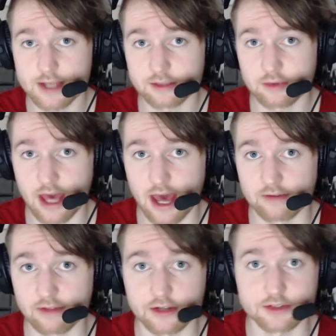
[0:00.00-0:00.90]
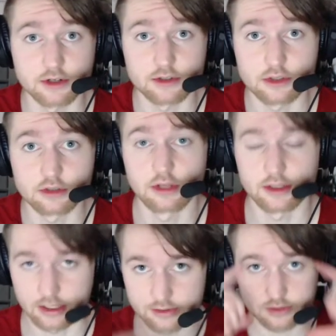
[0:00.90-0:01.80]
that we have, like
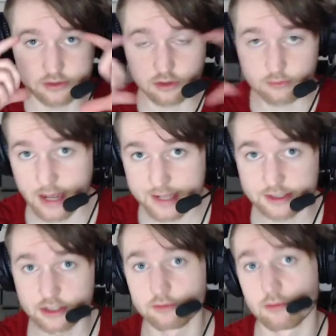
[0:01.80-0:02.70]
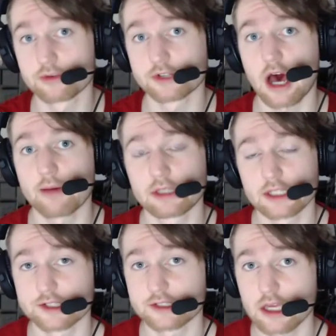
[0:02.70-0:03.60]
that surgical mask that you most
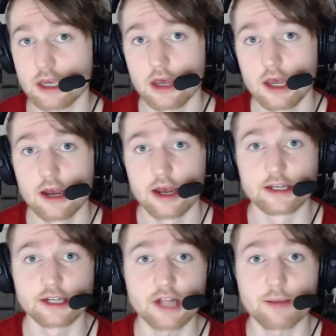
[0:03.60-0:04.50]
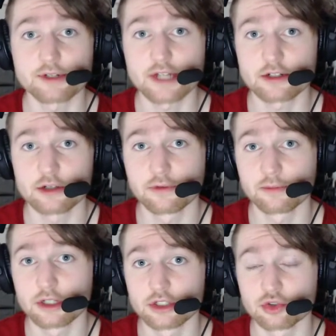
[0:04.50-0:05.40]
commonly see, it does not protect you
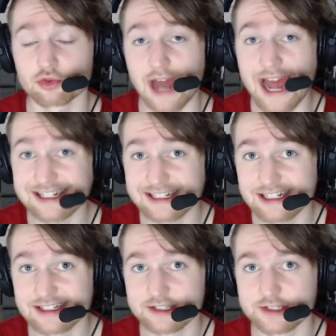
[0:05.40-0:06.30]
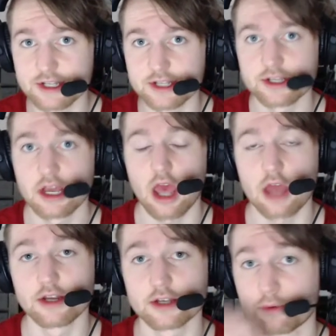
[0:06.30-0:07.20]
from contracting a disease.
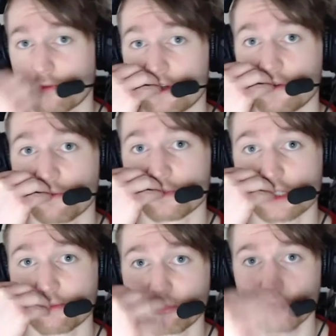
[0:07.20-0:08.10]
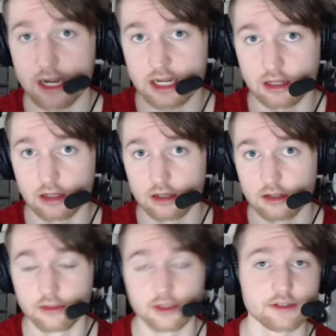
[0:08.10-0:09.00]
It does prevent you from spreading
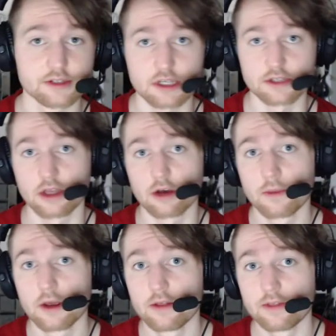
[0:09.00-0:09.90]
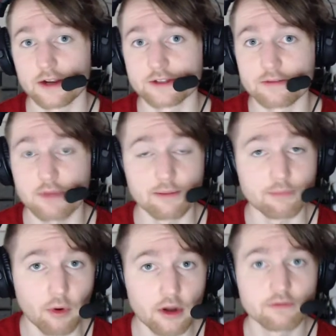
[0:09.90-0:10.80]
the disease, though. That is the main
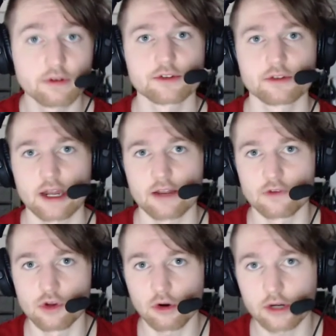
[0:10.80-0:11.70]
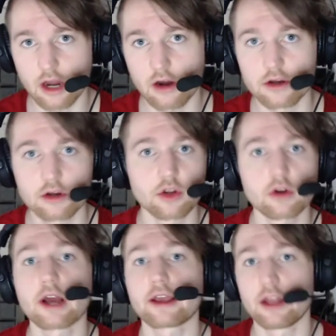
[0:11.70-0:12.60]
point of it, so that if you're a carrier, you're
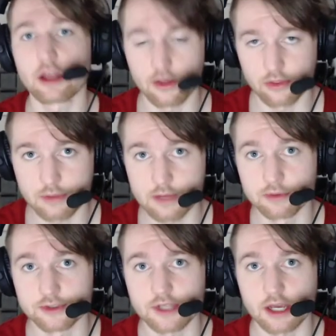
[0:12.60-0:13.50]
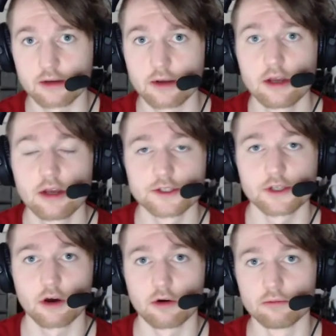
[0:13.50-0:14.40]
not getting other people sick.
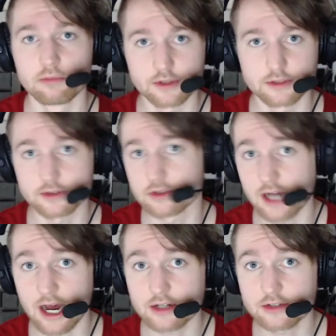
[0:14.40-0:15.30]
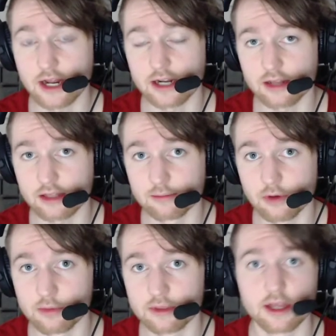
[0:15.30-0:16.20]
So the social contract at the
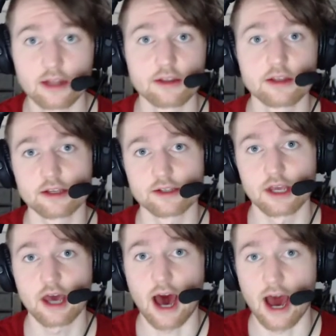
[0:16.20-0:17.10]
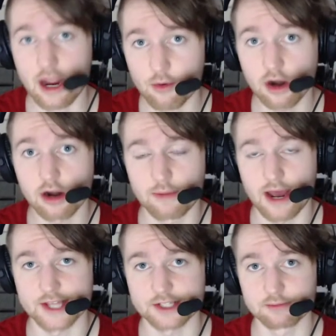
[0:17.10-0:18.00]
moment then is, I wear a
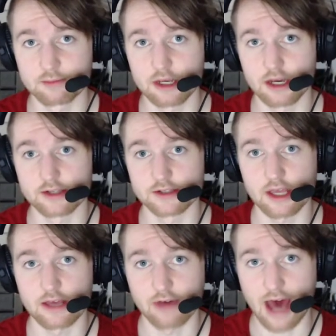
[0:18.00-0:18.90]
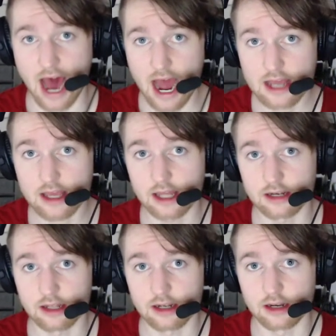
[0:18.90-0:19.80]
mask because if I
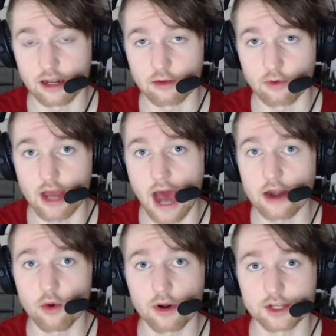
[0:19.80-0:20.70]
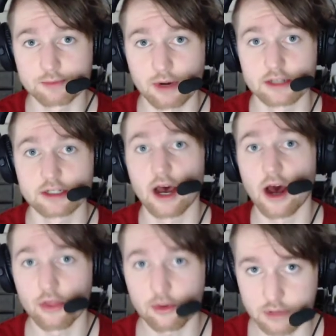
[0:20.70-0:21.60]
get it in any way, I don't want to spread it to
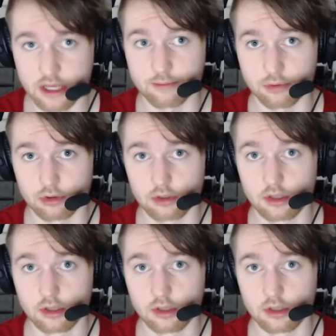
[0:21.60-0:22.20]
other people.